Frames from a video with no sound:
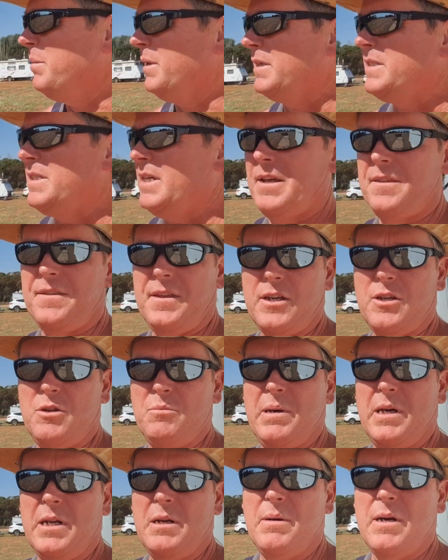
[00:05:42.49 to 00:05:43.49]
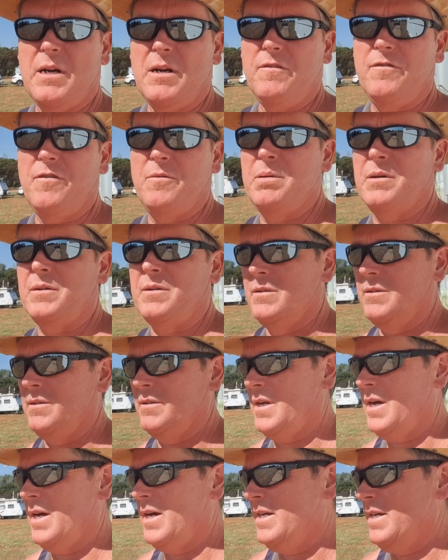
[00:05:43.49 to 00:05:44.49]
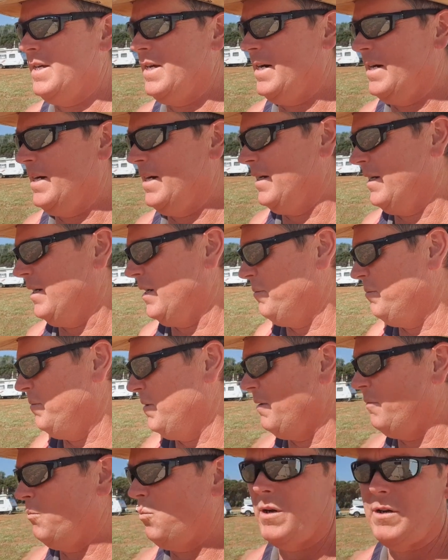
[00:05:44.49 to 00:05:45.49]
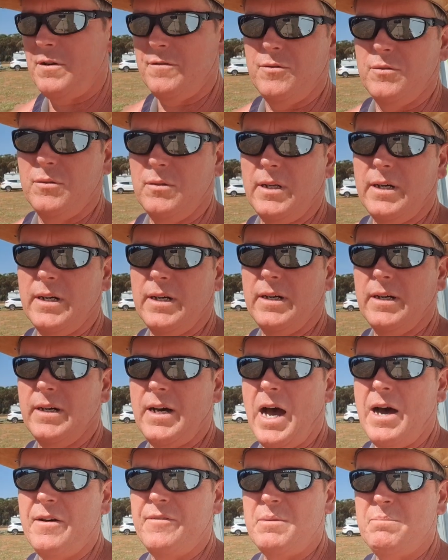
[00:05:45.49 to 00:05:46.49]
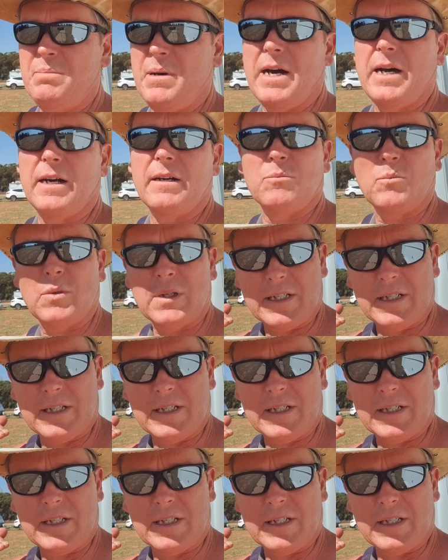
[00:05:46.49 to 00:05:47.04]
But thank you, Peterborough, for putting on a wonderful RV park.